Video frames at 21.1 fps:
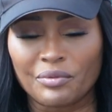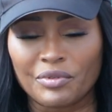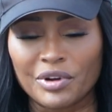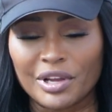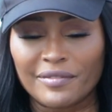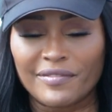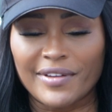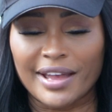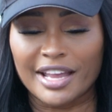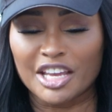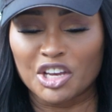
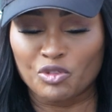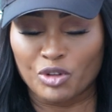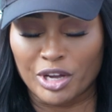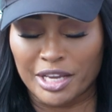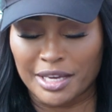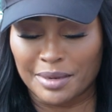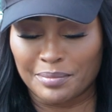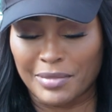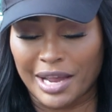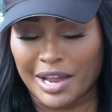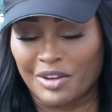
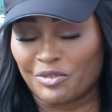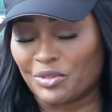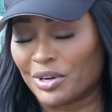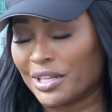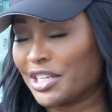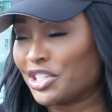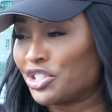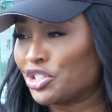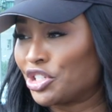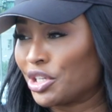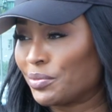reevaluate my
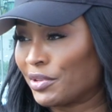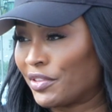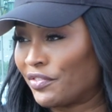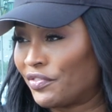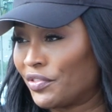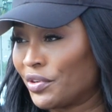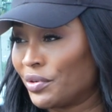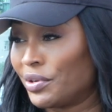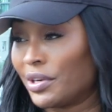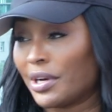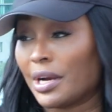relationship with
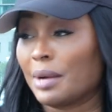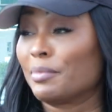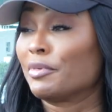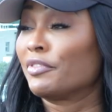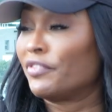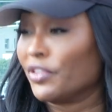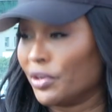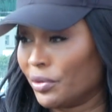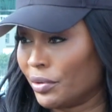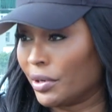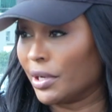food. And I'm
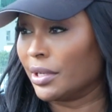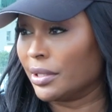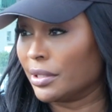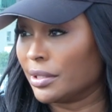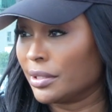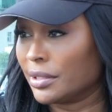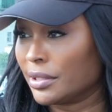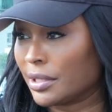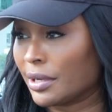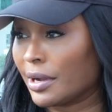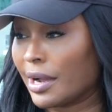a foodie.
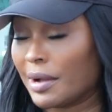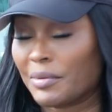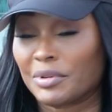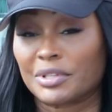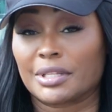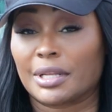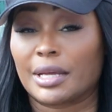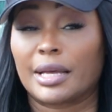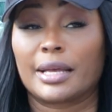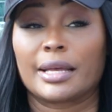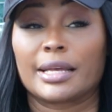So I
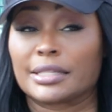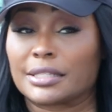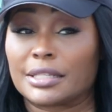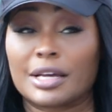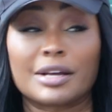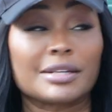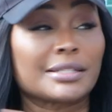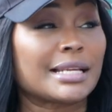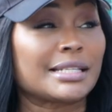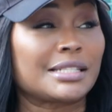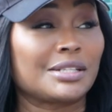was like, as
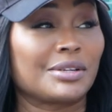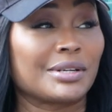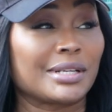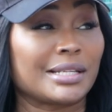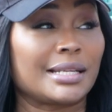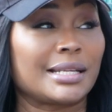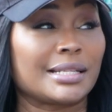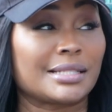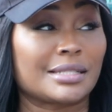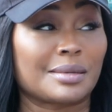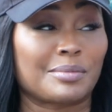long as I still
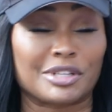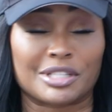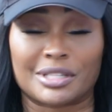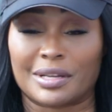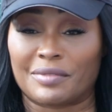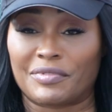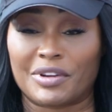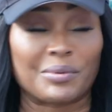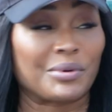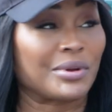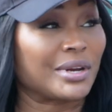get to eat some of the
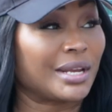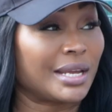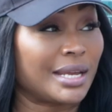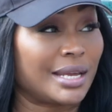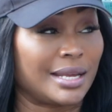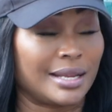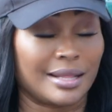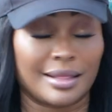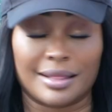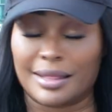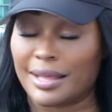stuff I want to
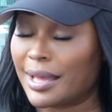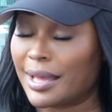eat,